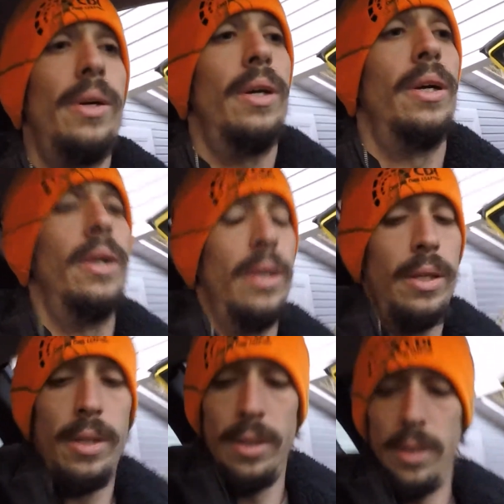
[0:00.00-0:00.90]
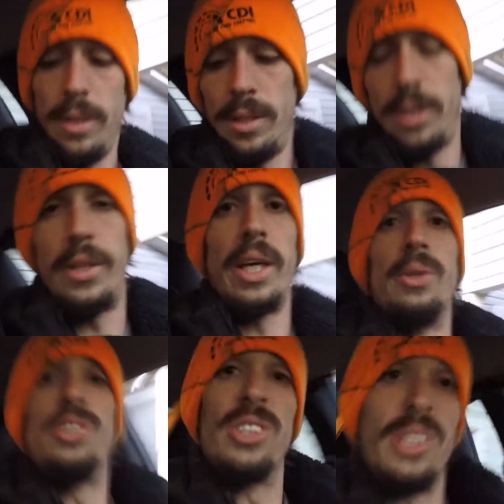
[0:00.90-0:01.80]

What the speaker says: I think it was